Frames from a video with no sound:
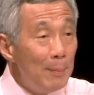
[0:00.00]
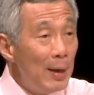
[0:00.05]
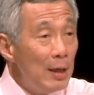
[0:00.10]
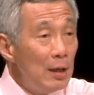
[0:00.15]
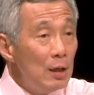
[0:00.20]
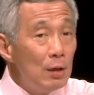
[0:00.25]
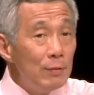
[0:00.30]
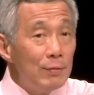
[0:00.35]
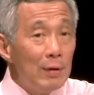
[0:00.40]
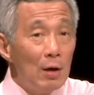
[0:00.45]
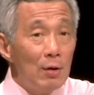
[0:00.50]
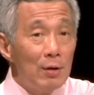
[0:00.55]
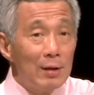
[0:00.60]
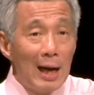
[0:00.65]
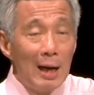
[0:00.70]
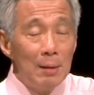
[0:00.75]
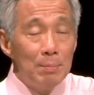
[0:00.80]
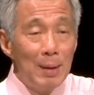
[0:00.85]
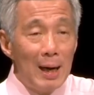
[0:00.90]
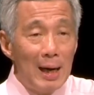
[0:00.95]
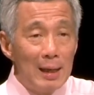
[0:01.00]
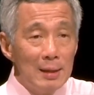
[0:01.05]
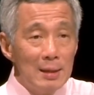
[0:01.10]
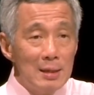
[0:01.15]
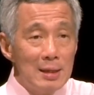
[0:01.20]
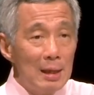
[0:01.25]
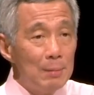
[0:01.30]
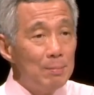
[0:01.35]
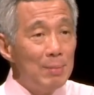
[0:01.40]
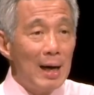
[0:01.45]
Many of our
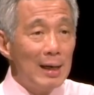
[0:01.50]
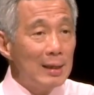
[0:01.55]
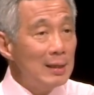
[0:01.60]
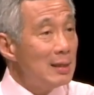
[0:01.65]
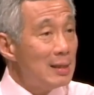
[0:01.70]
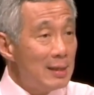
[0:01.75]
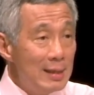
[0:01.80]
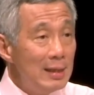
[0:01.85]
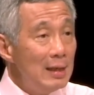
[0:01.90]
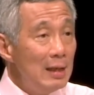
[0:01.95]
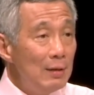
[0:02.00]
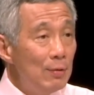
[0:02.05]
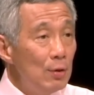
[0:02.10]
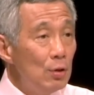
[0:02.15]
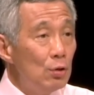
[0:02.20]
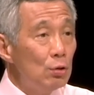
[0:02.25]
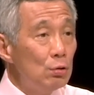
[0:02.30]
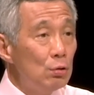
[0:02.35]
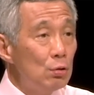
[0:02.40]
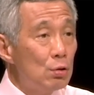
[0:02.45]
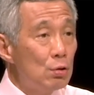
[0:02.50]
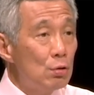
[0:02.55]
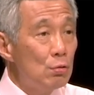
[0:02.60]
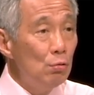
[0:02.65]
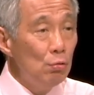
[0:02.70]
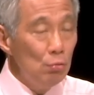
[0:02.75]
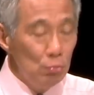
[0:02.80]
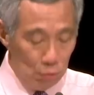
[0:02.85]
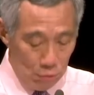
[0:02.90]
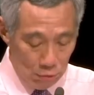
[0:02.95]
grandparents and parents didn't even go to
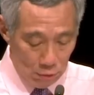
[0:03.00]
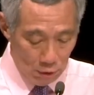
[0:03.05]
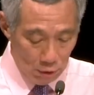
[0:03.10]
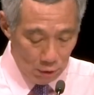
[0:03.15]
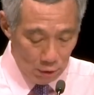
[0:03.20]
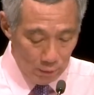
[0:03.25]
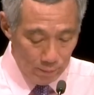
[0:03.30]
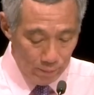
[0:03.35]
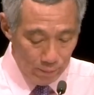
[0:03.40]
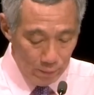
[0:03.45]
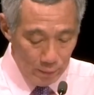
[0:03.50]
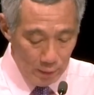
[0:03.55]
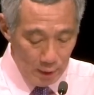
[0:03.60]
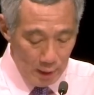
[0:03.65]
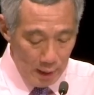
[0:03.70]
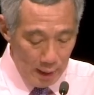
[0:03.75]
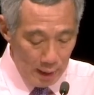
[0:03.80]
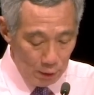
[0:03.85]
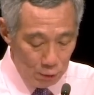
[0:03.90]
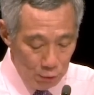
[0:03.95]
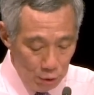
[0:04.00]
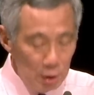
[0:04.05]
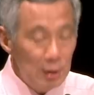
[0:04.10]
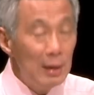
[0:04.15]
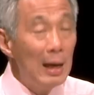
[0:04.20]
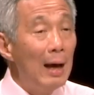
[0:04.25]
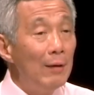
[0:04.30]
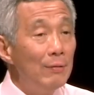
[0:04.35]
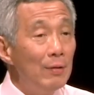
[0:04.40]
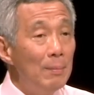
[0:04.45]
school and
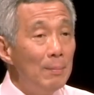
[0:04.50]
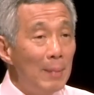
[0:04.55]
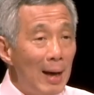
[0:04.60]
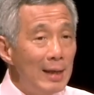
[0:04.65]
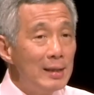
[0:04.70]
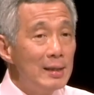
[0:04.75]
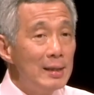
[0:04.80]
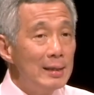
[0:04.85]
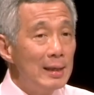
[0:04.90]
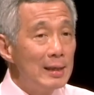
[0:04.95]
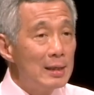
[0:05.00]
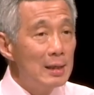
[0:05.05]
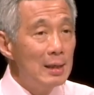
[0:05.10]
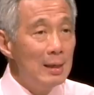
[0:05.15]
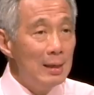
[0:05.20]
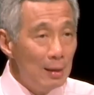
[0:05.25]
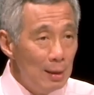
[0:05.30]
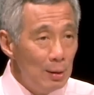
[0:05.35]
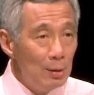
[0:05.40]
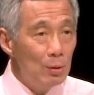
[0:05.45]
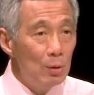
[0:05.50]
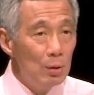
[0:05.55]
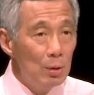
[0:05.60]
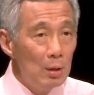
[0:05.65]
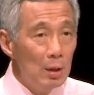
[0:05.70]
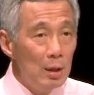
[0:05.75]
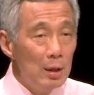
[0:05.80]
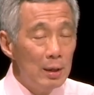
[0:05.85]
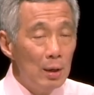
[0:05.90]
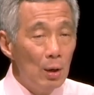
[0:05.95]
couldn't have imagined that
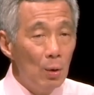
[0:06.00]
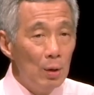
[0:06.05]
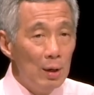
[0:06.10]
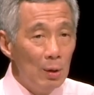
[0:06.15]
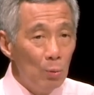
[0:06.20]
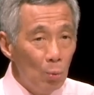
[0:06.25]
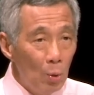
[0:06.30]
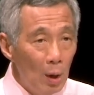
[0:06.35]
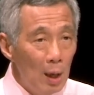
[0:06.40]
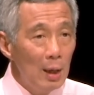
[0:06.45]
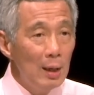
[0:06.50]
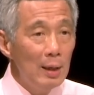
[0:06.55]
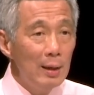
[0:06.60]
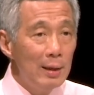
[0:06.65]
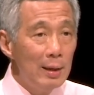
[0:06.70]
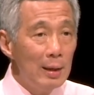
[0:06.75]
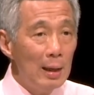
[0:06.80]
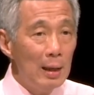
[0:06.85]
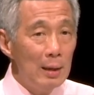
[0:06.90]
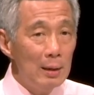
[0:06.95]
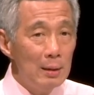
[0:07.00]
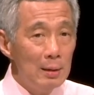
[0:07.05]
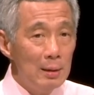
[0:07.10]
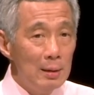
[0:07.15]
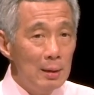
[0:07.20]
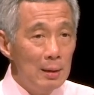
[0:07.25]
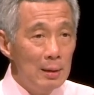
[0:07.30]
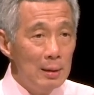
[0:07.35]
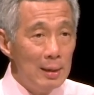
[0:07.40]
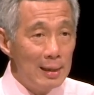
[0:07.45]
the world
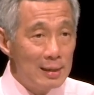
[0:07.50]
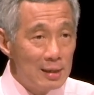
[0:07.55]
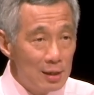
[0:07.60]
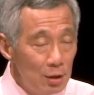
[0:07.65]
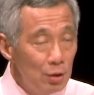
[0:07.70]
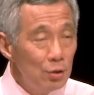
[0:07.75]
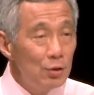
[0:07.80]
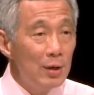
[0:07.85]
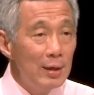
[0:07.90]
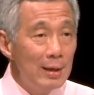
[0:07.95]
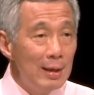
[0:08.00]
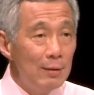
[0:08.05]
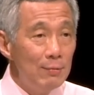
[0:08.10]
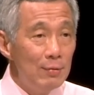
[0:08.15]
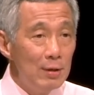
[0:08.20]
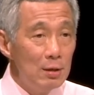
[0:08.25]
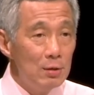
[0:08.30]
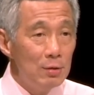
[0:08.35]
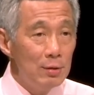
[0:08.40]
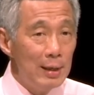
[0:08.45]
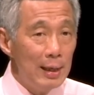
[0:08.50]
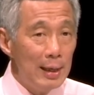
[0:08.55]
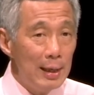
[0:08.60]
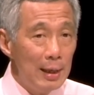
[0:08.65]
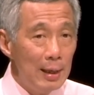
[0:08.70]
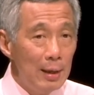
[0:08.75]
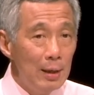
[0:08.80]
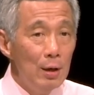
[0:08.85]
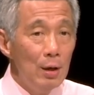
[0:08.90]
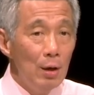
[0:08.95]
their children live in
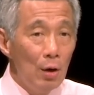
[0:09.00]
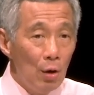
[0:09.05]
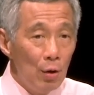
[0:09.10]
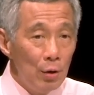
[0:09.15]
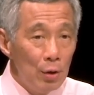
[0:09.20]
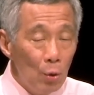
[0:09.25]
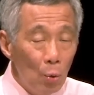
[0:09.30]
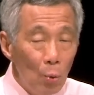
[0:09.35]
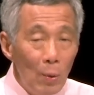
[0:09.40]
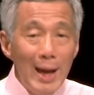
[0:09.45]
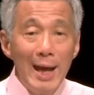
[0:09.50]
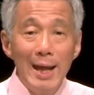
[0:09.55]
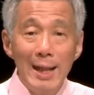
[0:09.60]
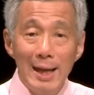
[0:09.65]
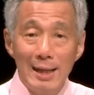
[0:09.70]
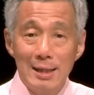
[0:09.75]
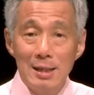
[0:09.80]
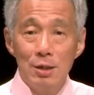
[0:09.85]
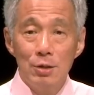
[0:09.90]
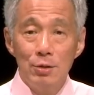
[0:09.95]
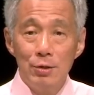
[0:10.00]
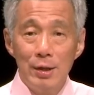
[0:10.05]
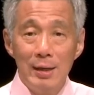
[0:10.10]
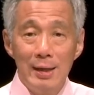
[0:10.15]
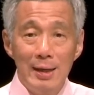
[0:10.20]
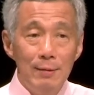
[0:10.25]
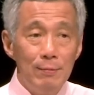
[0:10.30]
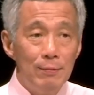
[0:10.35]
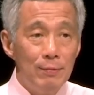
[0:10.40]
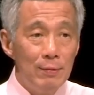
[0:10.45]
today or the way their
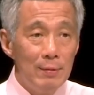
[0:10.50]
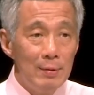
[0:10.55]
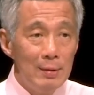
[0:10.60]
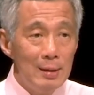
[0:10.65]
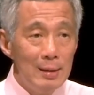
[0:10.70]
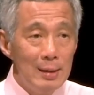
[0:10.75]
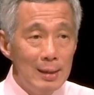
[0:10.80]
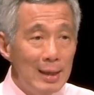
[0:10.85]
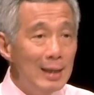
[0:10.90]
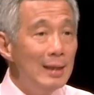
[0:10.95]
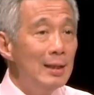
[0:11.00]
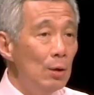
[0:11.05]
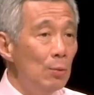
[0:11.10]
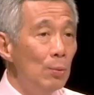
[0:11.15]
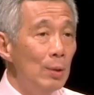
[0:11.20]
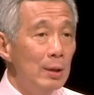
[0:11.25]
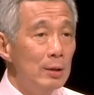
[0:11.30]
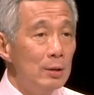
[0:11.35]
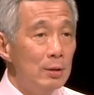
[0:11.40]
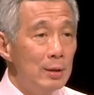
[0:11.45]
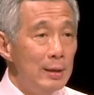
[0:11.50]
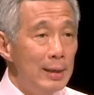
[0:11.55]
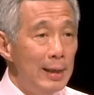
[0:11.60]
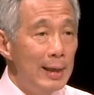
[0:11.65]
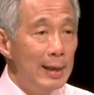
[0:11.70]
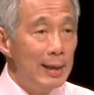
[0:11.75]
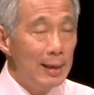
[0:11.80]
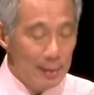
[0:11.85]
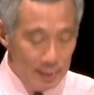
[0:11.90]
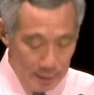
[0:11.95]
children live in the world
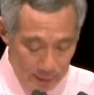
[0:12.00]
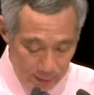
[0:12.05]
today.